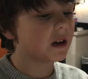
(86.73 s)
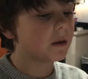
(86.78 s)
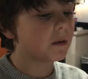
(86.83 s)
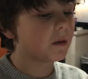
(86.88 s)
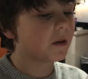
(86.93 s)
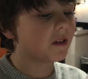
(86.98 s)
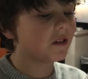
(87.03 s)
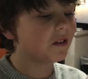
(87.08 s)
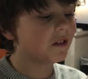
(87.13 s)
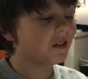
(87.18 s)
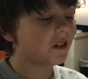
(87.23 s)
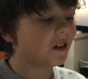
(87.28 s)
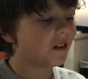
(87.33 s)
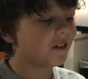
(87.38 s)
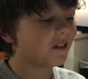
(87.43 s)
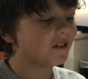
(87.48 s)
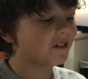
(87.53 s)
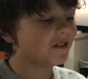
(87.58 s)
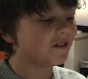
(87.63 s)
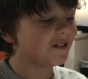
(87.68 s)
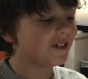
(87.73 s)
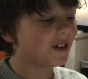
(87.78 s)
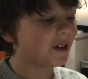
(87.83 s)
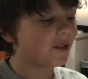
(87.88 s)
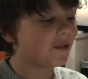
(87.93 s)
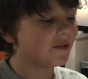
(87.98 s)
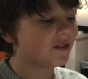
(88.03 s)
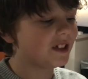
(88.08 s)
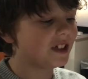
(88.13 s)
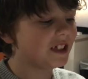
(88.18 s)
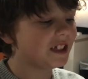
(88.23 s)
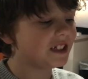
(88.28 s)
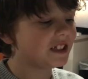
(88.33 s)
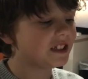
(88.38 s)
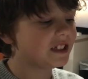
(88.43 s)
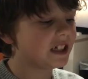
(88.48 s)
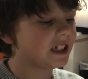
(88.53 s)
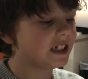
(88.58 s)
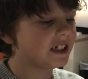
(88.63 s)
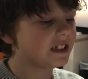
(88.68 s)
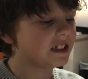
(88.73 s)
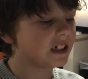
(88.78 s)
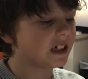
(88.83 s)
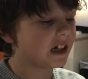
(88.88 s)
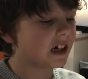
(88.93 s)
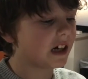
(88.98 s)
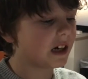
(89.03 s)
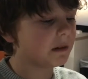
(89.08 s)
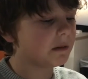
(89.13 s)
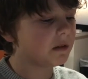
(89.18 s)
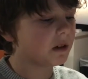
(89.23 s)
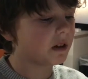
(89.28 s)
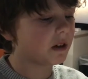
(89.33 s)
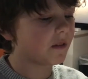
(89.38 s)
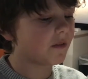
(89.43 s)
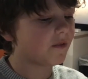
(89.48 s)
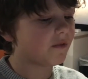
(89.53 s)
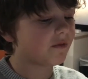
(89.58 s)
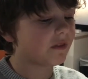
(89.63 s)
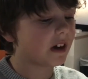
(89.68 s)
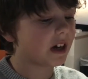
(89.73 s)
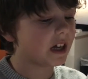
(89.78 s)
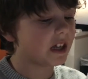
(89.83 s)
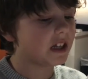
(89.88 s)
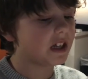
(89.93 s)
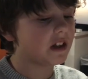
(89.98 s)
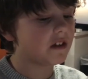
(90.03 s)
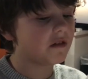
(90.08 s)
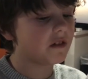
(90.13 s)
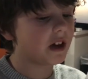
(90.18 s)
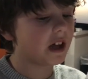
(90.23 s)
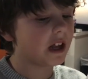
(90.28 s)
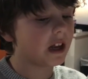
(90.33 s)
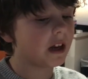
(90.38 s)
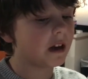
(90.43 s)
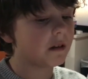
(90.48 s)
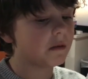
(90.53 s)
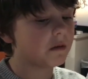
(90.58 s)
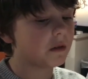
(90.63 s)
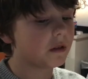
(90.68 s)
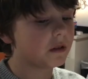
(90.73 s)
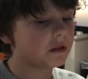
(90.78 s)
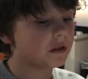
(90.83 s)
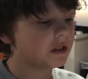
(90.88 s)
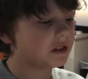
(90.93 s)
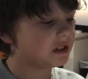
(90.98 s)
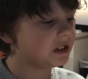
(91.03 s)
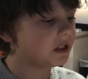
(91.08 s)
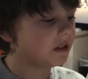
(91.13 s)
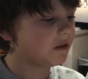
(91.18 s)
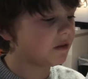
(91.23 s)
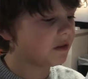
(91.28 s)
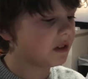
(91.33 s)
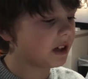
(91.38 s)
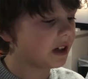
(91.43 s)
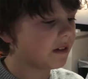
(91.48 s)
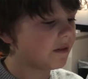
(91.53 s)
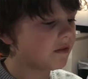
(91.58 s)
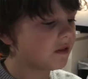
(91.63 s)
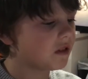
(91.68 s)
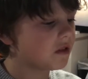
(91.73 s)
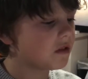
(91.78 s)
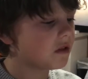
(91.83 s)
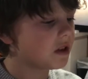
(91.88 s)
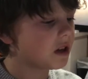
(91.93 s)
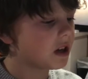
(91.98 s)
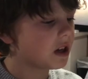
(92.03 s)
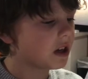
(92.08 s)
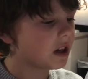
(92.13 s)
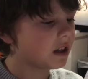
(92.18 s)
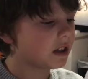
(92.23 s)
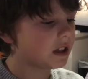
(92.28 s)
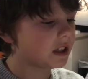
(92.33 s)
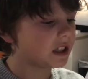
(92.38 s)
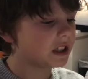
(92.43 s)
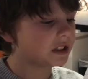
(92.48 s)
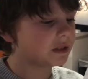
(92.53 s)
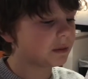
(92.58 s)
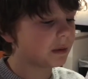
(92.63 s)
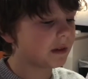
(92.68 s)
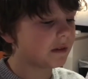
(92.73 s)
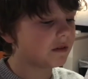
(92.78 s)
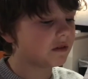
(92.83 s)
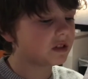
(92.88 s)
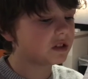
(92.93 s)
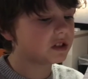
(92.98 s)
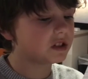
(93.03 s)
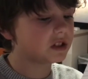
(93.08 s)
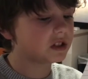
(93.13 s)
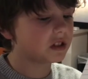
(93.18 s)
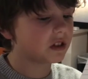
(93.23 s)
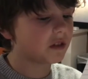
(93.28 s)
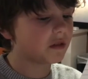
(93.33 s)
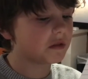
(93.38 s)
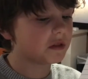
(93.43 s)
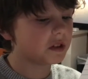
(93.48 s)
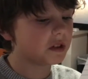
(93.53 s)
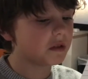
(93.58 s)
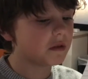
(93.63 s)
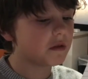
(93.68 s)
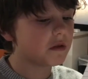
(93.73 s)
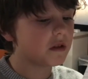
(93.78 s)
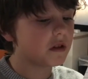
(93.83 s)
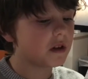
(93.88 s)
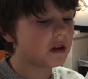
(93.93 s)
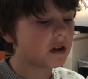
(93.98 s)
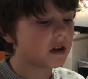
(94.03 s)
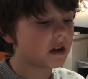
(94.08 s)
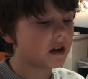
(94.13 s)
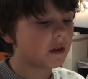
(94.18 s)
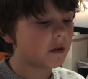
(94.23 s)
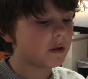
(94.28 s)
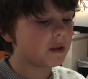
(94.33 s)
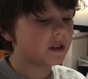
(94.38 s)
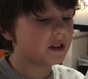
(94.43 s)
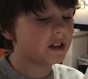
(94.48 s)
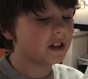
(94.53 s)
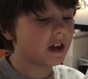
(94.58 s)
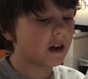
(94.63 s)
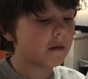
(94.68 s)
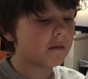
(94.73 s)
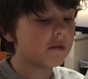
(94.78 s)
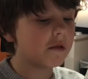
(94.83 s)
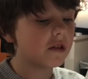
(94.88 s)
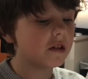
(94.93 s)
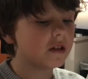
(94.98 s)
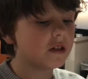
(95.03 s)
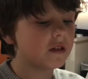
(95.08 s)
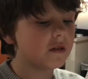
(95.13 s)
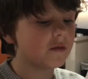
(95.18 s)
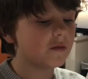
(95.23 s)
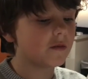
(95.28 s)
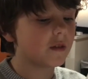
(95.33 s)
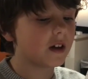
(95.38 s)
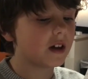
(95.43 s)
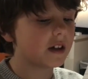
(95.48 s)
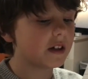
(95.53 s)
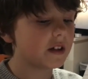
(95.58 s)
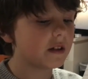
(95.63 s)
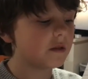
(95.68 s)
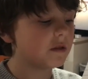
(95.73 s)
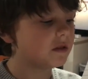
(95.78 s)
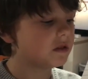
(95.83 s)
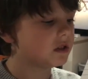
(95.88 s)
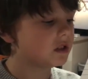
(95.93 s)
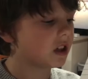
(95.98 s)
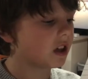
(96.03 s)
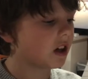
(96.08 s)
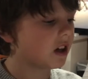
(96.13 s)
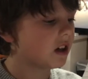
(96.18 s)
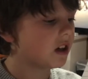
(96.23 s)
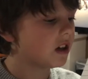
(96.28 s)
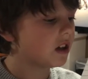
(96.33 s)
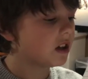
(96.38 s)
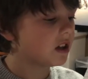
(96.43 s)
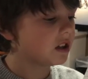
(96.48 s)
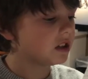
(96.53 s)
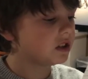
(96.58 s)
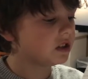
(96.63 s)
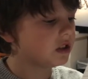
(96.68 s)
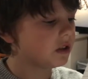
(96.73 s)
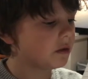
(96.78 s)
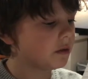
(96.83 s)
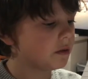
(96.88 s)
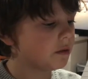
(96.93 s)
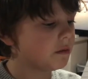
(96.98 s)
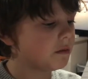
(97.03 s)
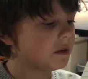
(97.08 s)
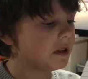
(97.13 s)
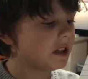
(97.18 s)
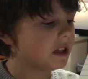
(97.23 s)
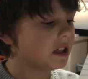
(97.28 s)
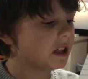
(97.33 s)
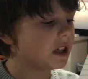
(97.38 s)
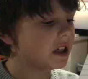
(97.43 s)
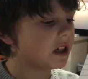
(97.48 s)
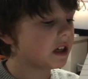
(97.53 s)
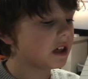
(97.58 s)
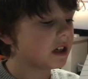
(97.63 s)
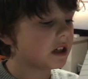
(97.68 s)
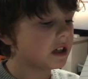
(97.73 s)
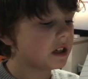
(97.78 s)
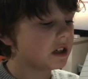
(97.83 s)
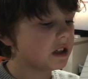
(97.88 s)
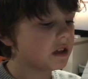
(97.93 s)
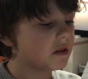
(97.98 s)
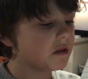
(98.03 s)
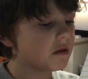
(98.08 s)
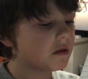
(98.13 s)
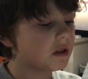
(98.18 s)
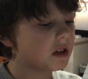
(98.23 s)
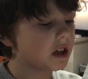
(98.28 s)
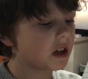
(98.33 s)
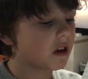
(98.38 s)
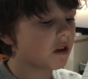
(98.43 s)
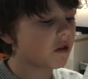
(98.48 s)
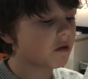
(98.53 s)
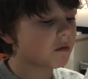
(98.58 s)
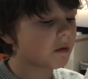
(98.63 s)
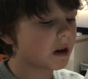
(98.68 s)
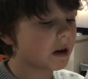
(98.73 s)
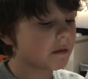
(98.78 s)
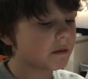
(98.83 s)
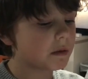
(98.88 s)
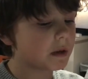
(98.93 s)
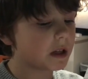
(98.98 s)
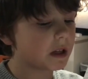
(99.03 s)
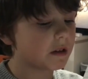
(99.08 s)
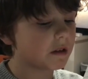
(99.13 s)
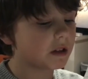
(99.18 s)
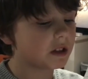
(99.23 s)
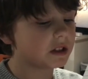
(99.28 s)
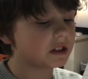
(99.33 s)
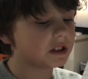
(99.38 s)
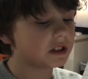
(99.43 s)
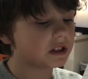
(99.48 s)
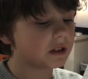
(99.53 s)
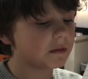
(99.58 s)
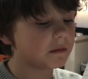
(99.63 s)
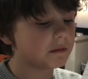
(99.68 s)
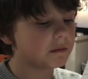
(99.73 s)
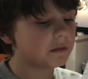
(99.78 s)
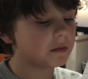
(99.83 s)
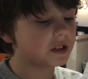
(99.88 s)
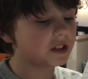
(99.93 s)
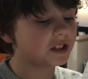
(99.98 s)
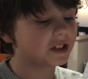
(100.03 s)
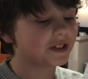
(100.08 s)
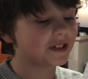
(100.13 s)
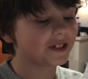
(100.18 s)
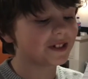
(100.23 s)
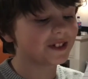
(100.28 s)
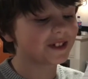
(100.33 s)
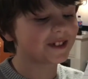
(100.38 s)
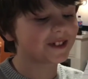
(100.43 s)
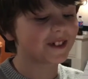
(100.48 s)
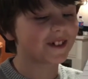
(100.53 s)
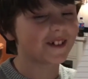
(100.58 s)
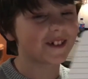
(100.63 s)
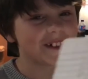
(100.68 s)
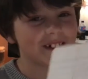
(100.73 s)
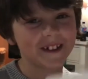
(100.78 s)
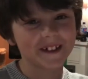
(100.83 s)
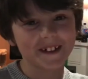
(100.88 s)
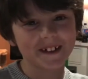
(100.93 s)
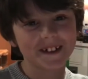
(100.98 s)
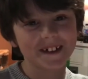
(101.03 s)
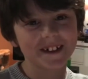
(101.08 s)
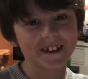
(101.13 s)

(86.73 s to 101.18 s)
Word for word: one of, of these days I'm gonna find you and I'm going to give you this message so you remember what you done to me. You killed my parents, Mr. Sawyer.